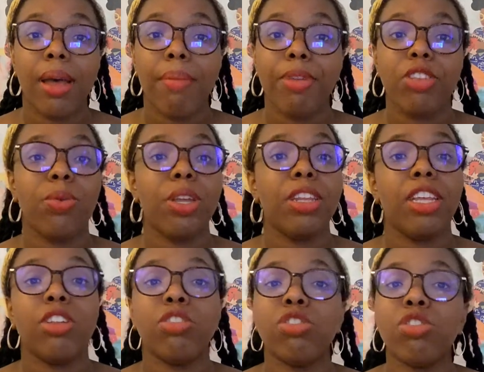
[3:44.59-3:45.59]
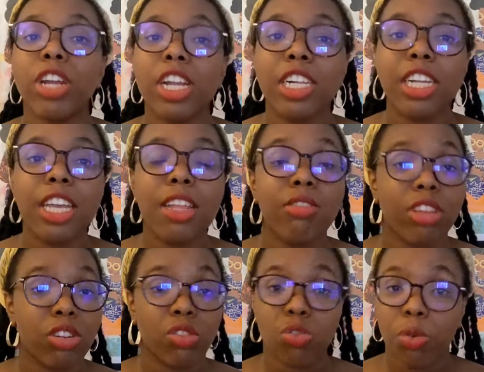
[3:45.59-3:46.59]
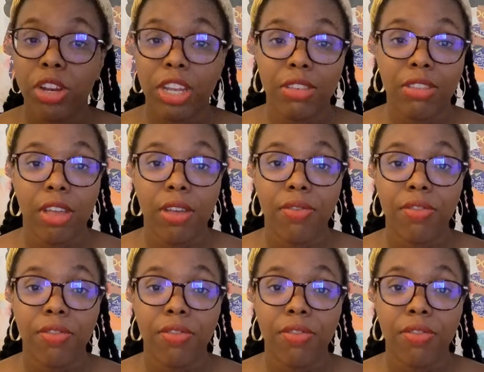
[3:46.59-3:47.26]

Between the illustrations and the story itself,